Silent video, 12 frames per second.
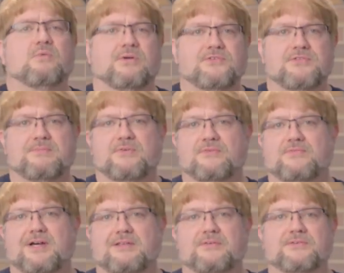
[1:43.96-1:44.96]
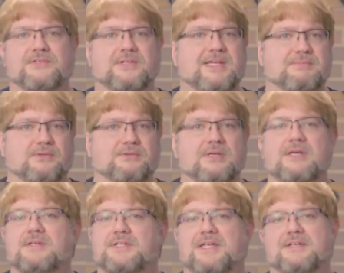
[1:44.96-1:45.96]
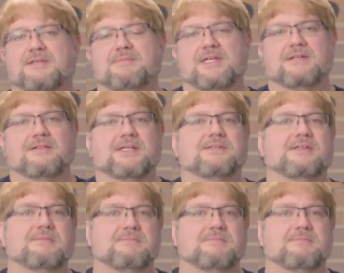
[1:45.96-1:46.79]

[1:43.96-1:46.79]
Once the profiler is enabled, data can be collected